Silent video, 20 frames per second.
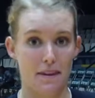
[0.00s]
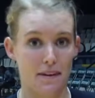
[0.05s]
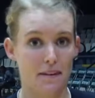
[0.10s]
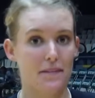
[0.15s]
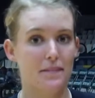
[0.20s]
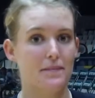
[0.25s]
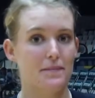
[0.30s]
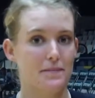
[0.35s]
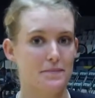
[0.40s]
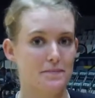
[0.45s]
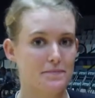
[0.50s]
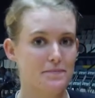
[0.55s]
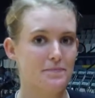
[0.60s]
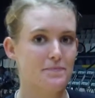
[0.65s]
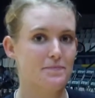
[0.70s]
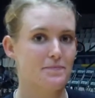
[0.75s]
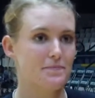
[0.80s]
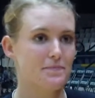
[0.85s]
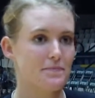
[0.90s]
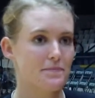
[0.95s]

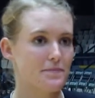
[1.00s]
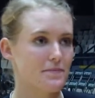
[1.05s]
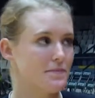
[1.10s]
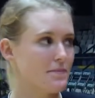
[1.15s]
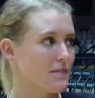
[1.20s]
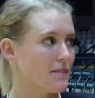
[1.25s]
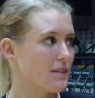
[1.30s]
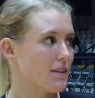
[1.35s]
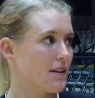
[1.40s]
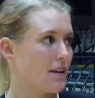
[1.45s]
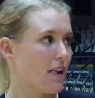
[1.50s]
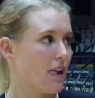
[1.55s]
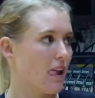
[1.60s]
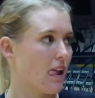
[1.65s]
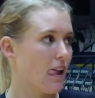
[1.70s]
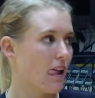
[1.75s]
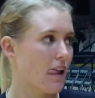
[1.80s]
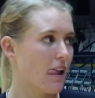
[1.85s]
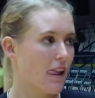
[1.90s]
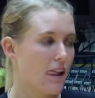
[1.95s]

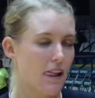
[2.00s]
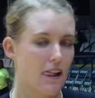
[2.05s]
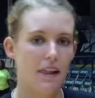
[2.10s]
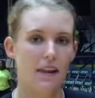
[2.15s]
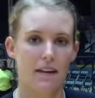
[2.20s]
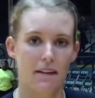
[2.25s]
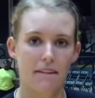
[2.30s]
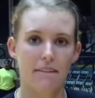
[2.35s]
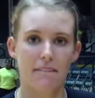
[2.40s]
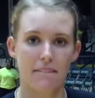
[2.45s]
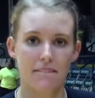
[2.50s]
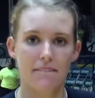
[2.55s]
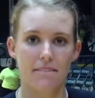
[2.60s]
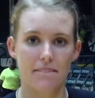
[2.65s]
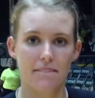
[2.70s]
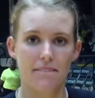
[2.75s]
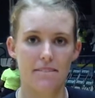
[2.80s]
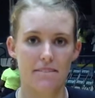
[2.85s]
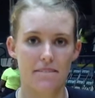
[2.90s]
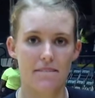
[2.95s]

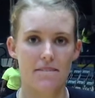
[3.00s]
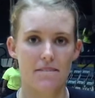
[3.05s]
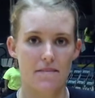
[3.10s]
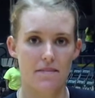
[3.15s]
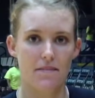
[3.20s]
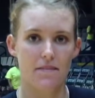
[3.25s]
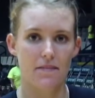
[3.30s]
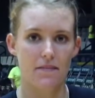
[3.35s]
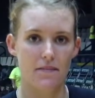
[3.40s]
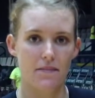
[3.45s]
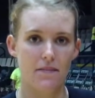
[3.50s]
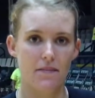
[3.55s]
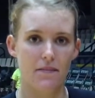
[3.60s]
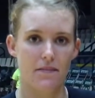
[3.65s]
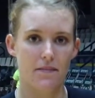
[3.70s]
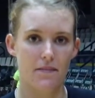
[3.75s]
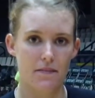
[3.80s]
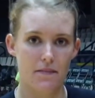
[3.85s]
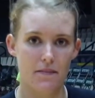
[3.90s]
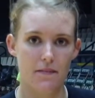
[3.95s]

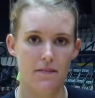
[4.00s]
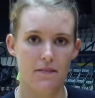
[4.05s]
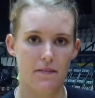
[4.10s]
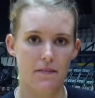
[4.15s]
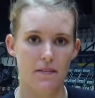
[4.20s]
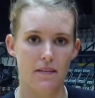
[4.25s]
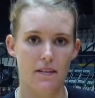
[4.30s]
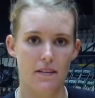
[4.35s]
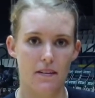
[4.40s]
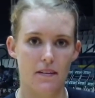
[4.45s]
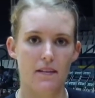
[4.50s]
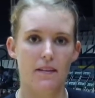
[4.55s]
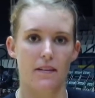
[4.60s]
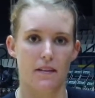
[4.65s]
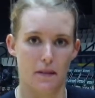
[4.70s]
[no speech]